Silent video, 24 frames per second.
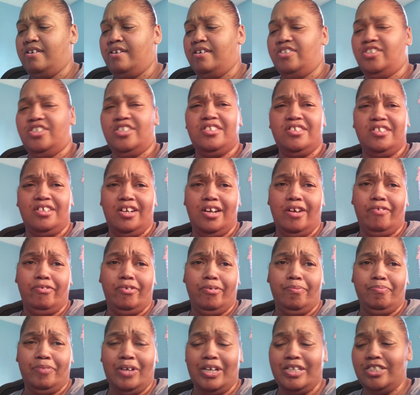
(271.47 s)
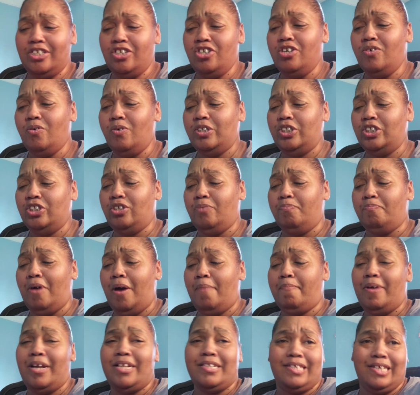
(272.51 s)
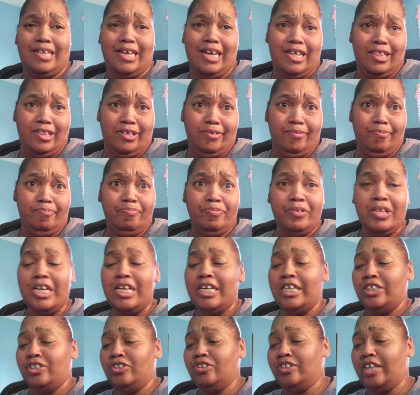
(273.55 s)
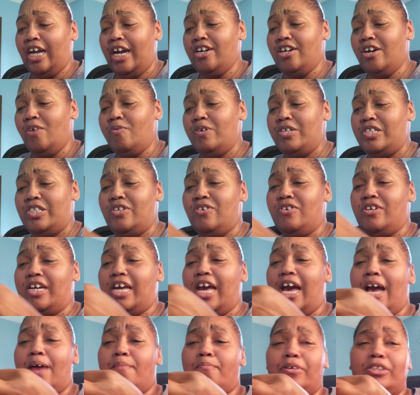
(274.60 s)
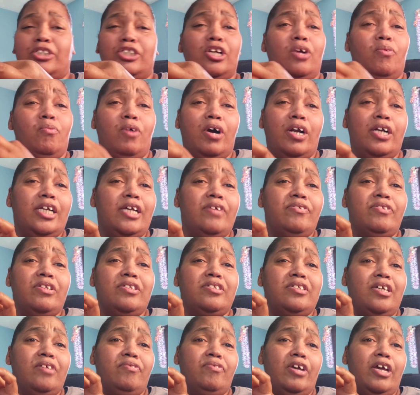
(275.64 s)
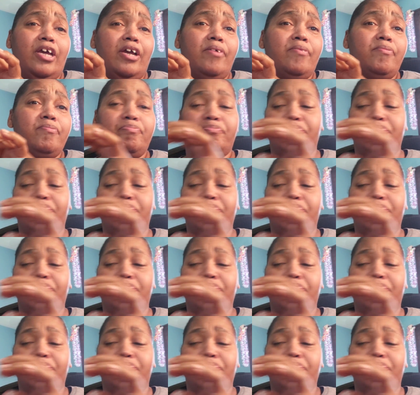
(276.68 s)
She's in the living room. I said, you know, we should do mukbang together. She was like, I know, we still can, but she don't want to leave the TV.